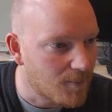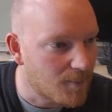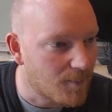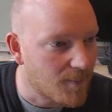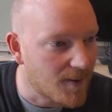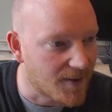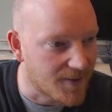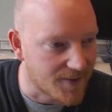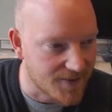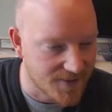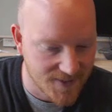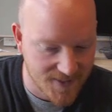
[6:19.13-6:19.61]

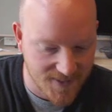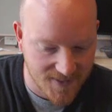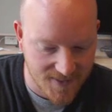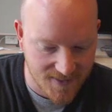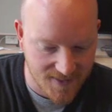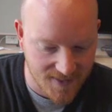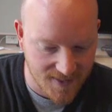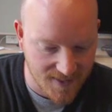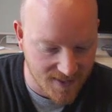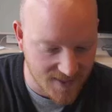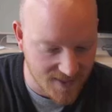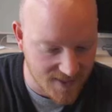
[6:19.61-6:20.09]

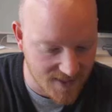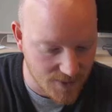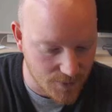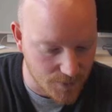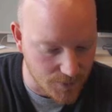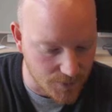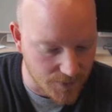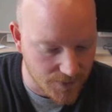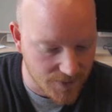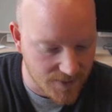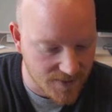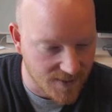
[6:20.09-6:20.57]
months
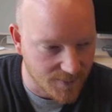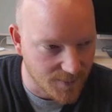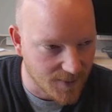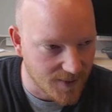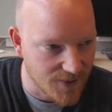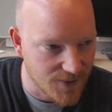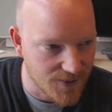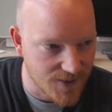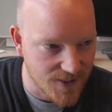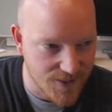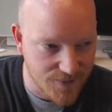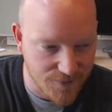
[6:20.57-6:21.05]
equals, I'm
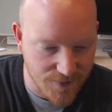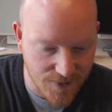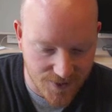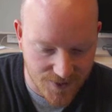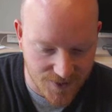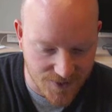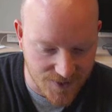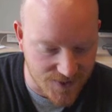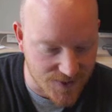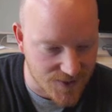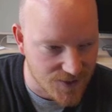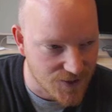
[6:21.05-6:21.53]
going to use this
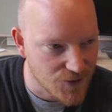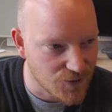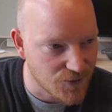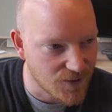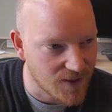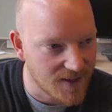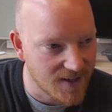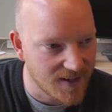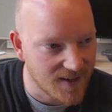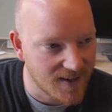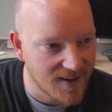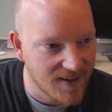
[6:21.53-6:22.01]
function
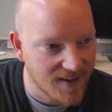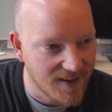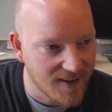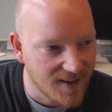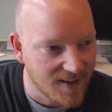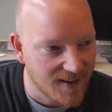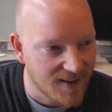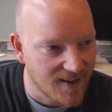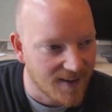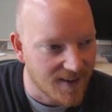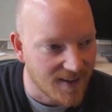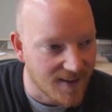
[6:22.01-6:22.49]
string
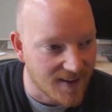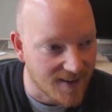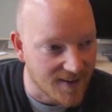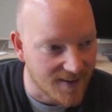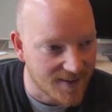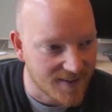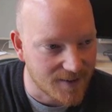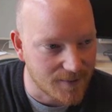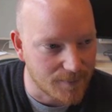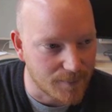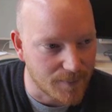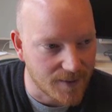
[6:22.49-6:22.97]

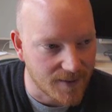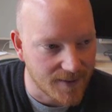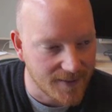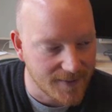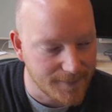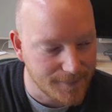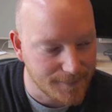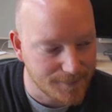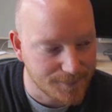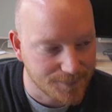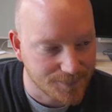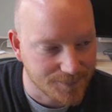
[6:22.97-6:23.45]

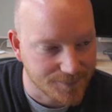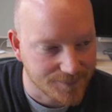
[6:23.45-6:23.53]
combine,